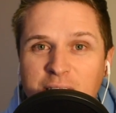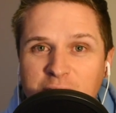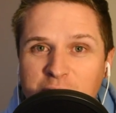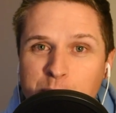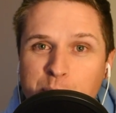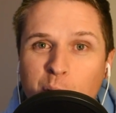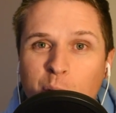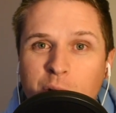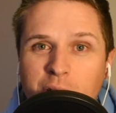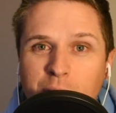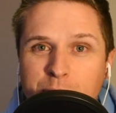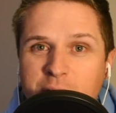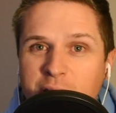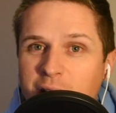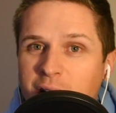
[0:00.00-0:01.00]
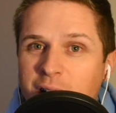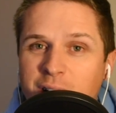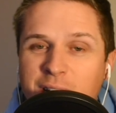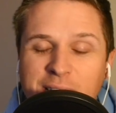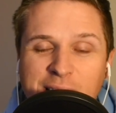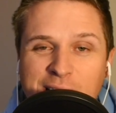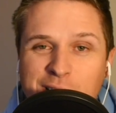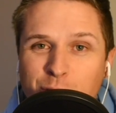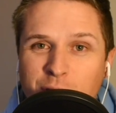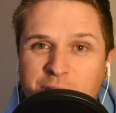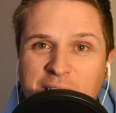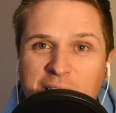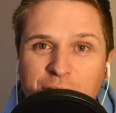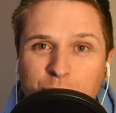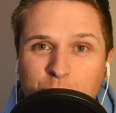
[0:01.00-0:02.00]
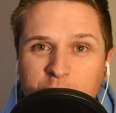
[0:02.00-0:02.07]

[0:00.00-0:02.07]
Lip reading: he put one up there, connected with Calvin